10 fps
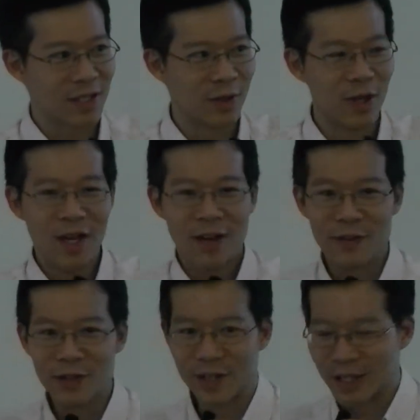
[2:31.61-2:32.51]
So
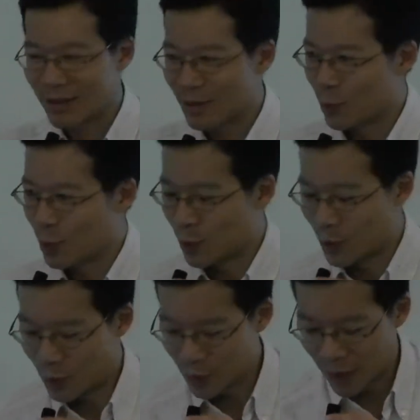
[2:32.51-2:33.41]
if you look at
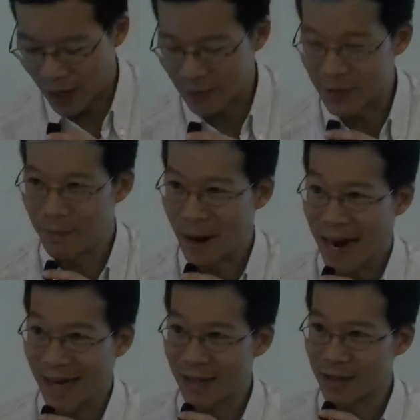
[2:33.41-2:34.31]
what we have in
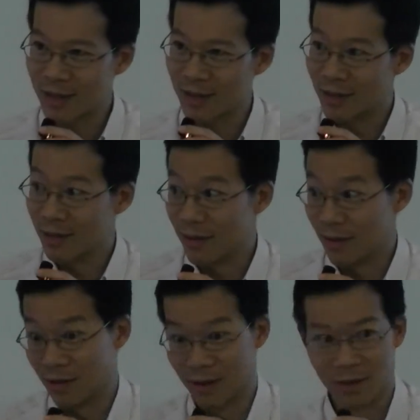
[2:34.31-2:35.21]
banks, in